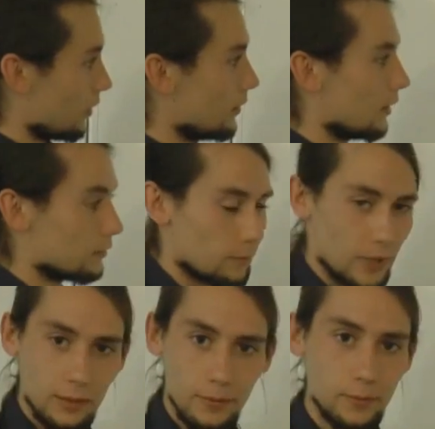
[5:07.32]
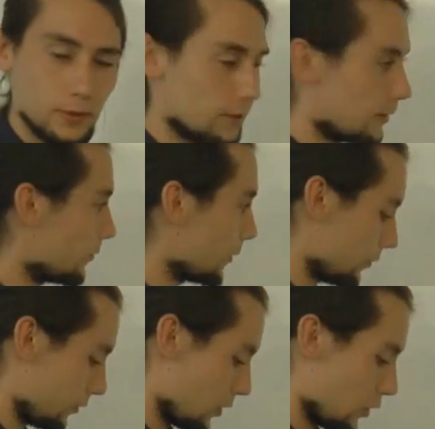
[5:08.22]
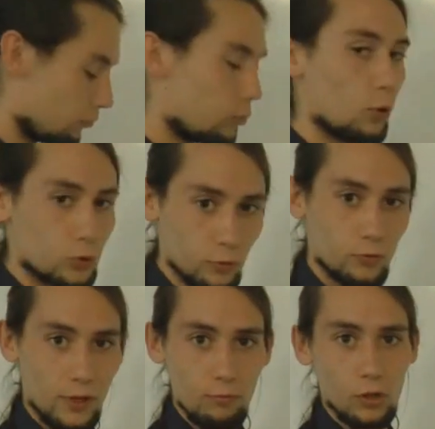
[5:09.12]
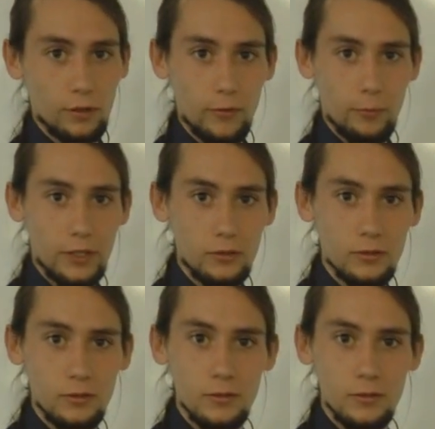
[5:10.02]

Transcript: And that's our bending moment diagram for this portal frame model of the bench.